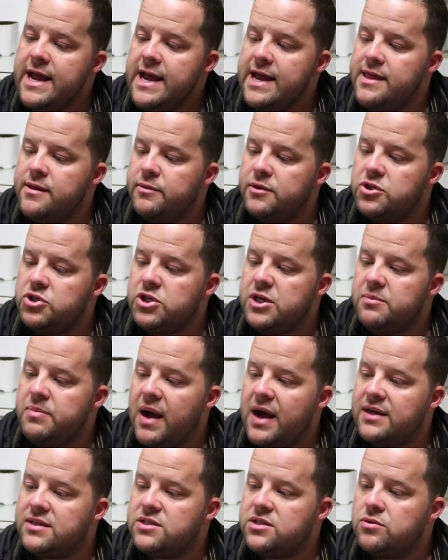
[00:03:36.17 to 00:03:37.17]
And then when she
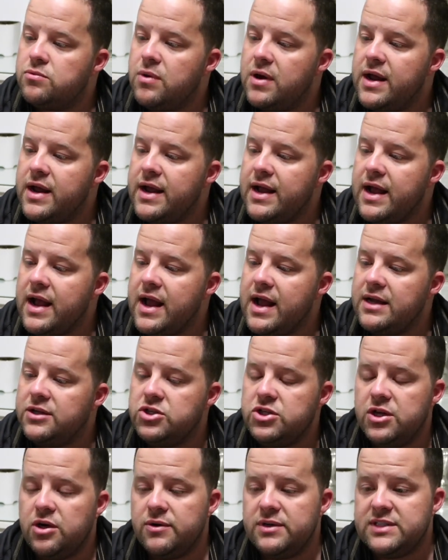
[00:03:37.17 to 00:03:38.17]
passed away,
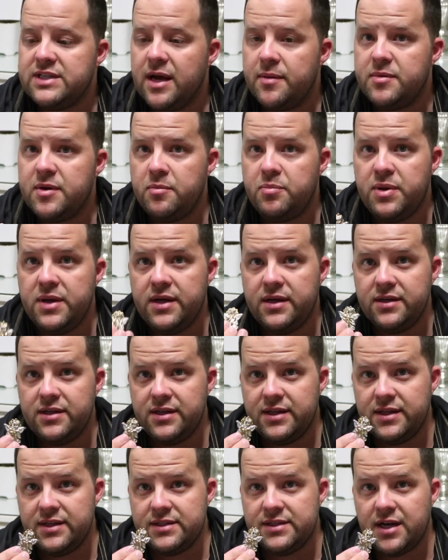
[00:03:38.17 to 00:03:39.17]
she always kept it pinned
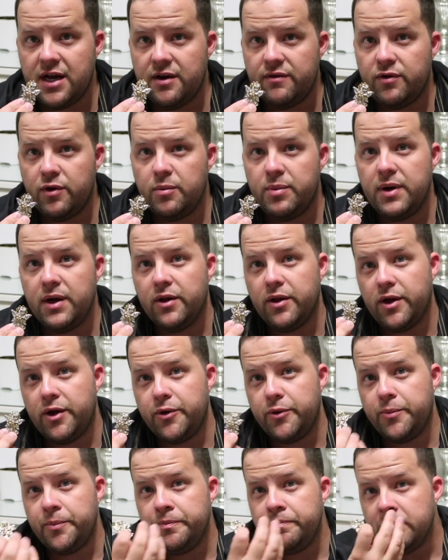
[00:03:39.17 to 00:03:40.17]
to the inside of her
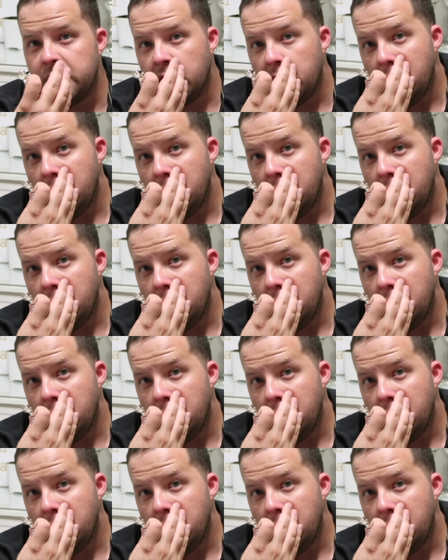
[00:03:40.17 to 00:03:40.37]
pillow.